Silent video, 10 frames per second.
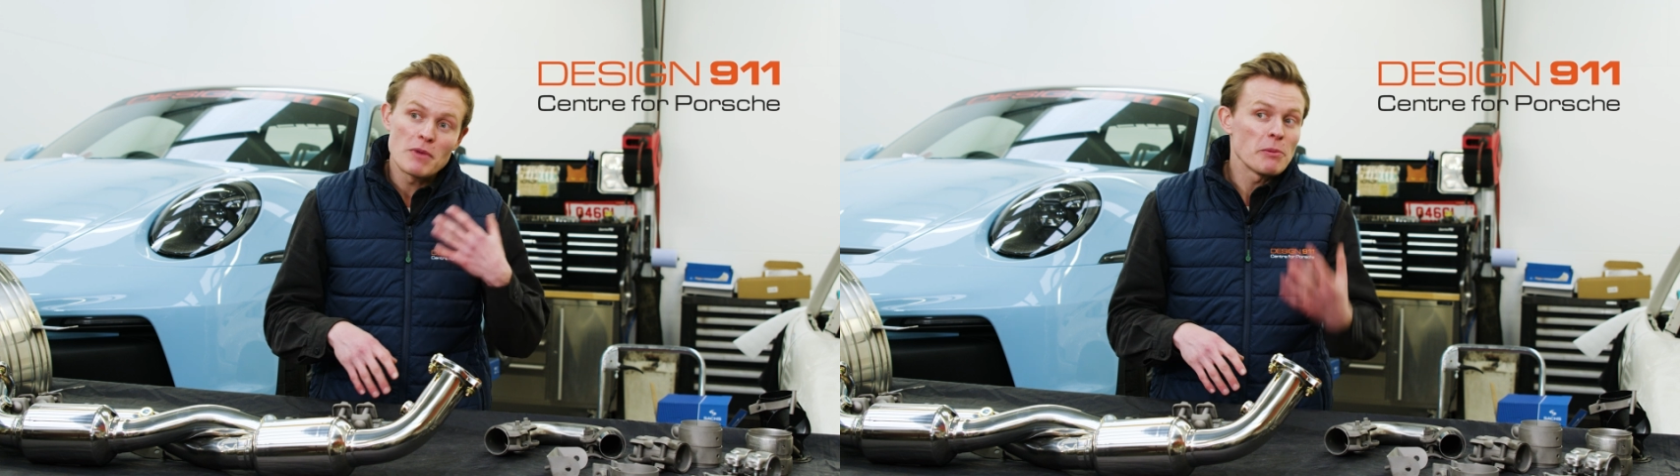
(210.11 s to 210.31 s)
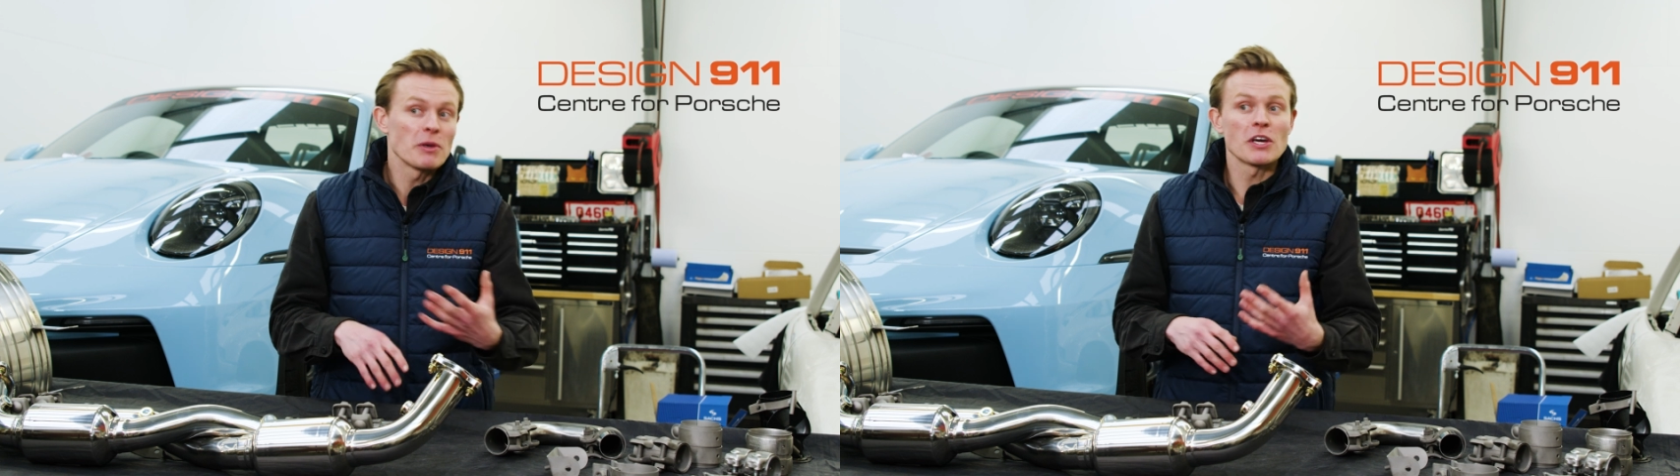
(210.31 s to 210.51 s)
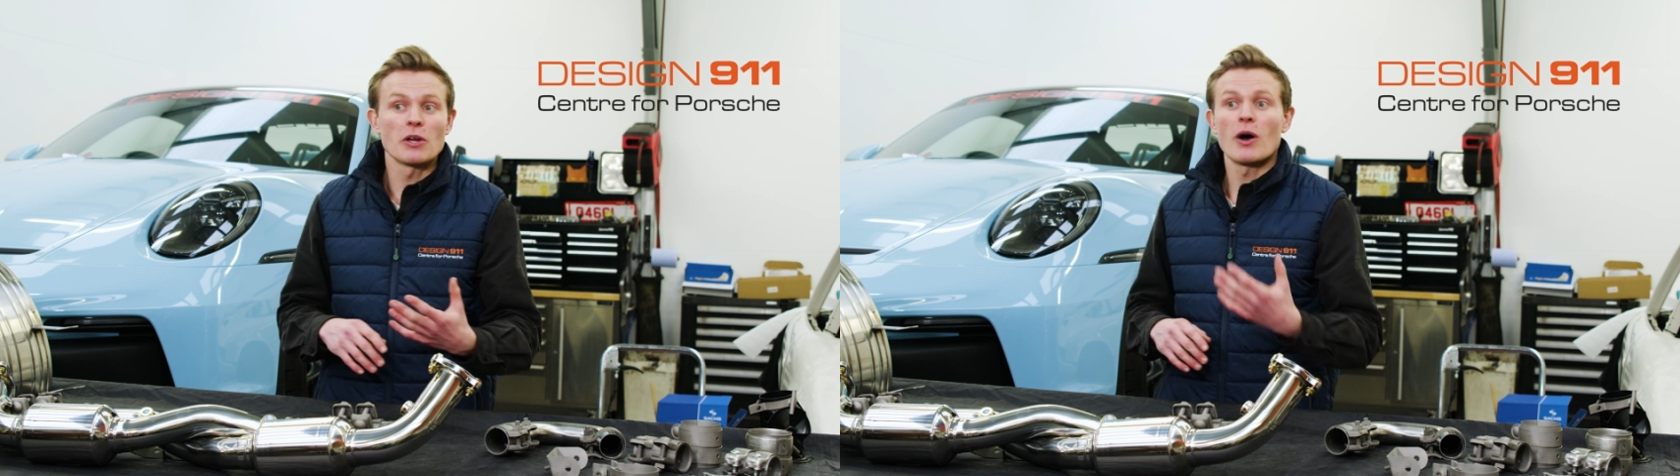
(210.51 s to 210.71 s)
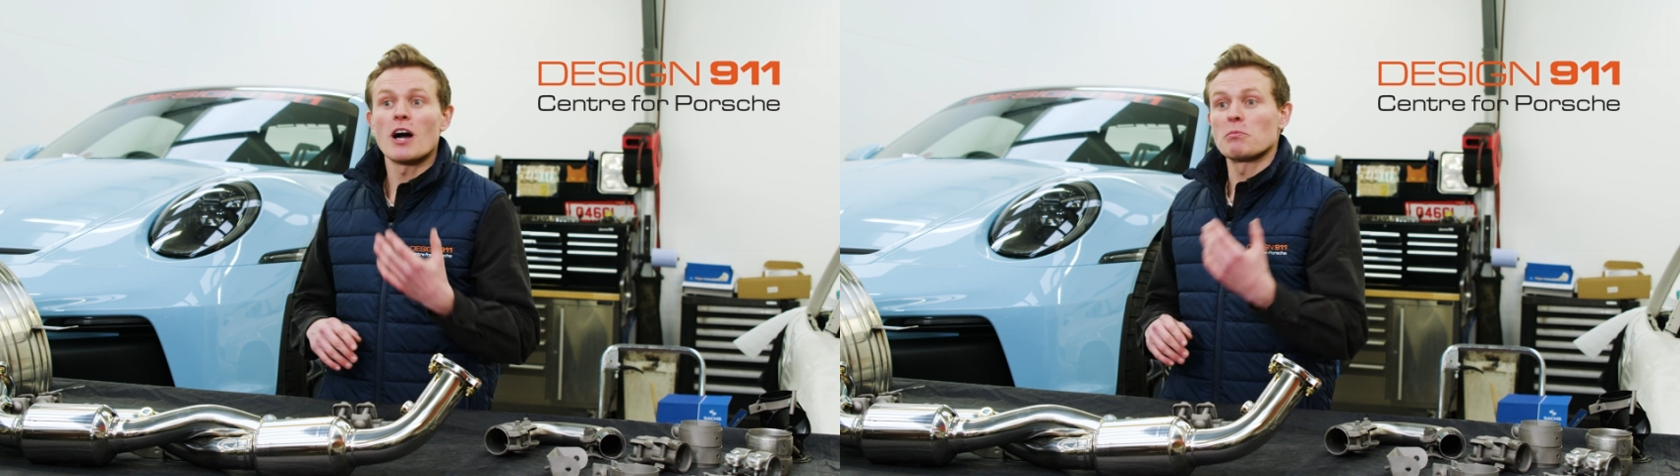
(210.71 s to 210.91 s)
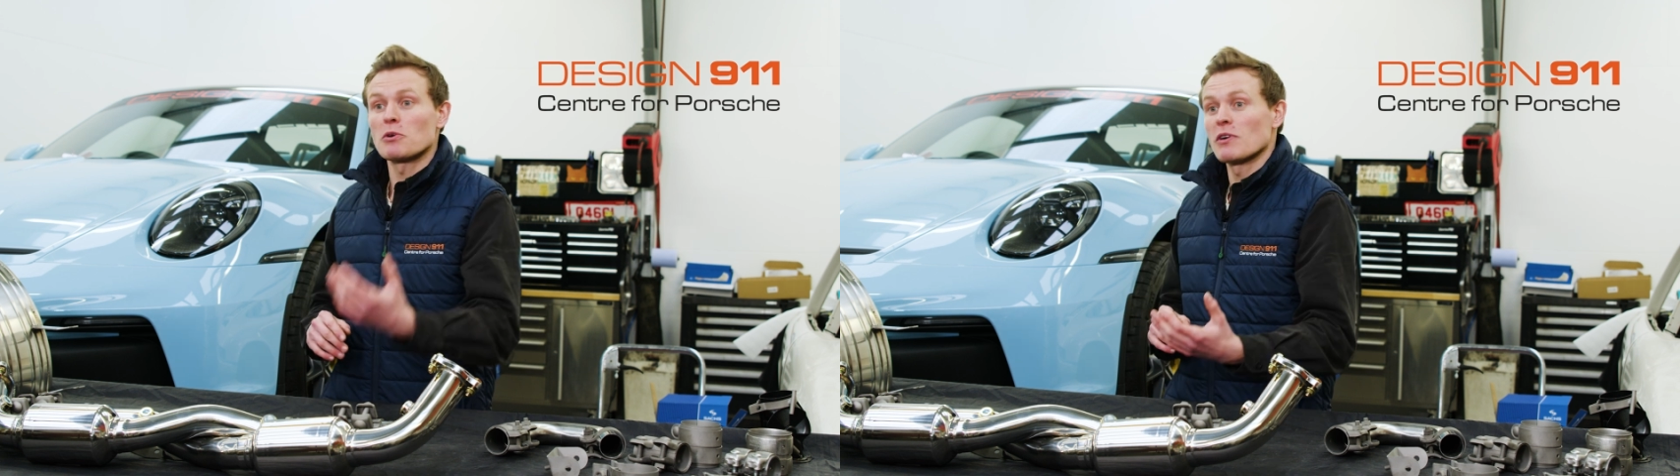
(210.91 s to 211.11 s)
maybe you're going to
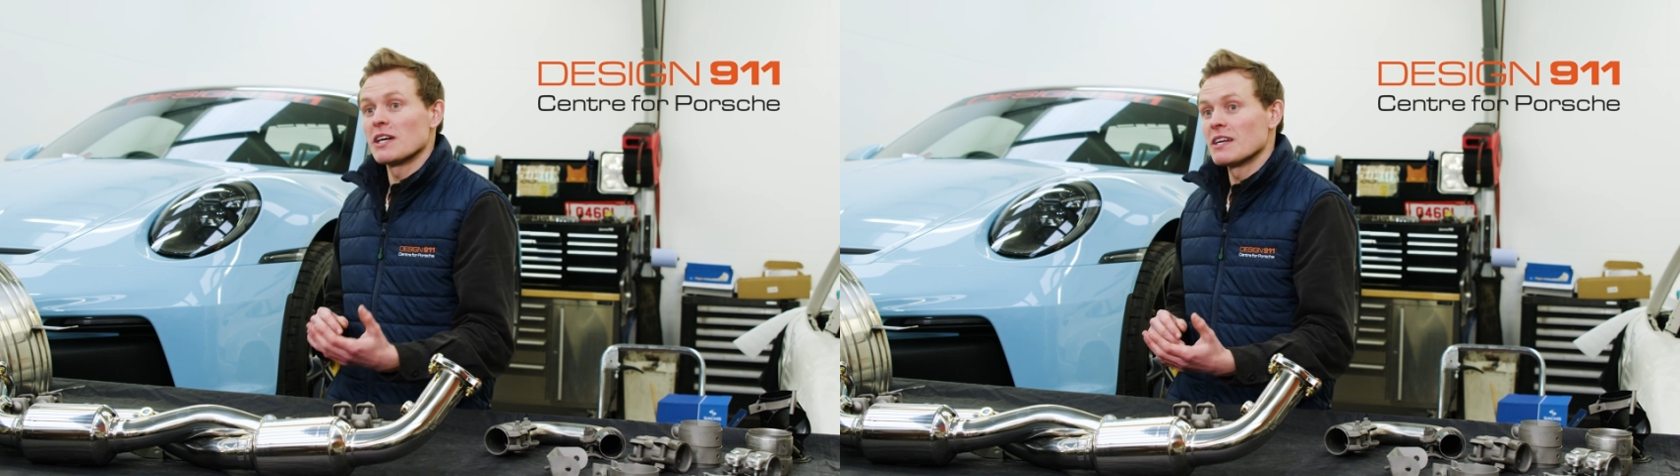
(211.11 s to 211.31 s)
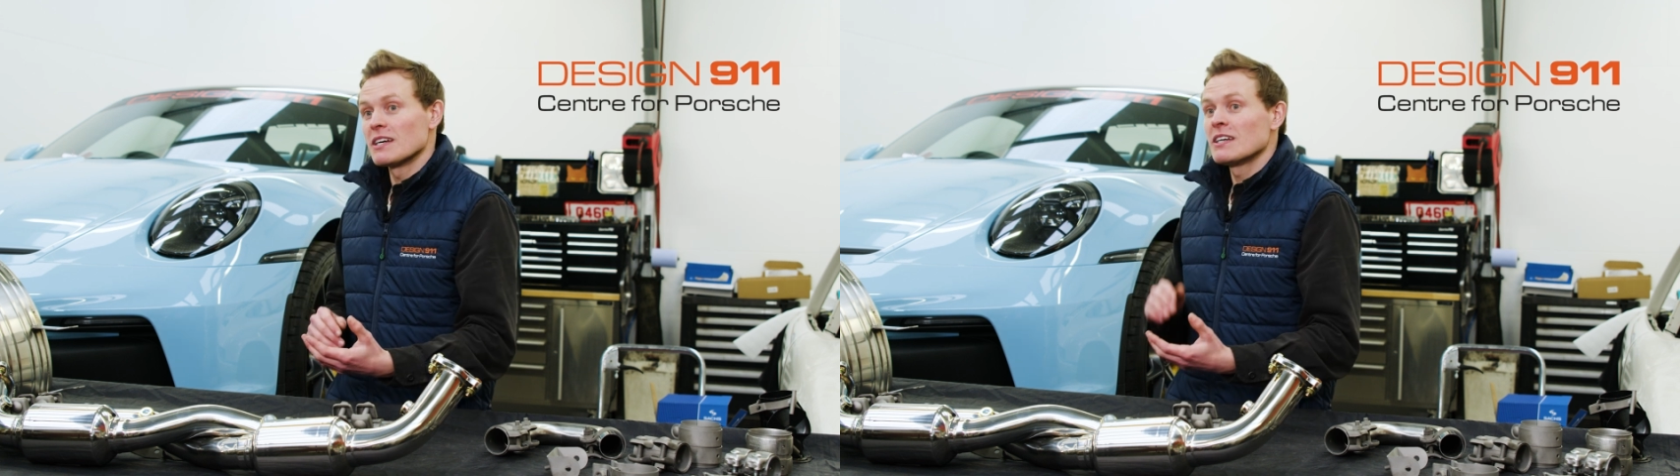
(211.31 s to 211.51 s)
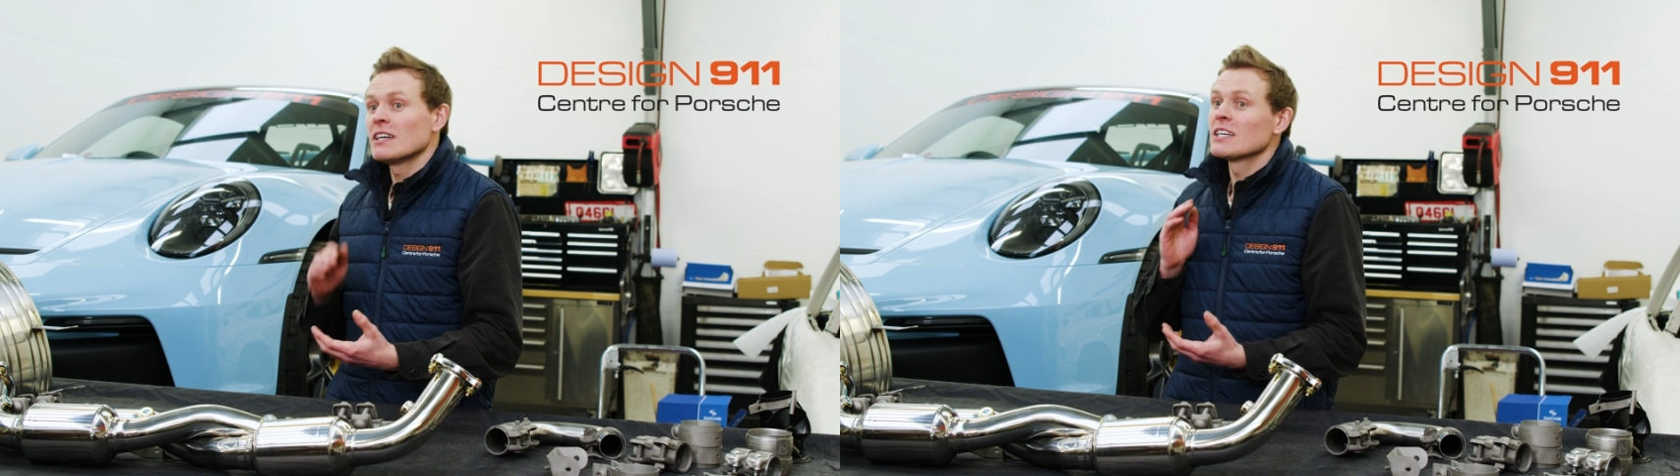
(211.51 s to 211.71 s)
upgrade it,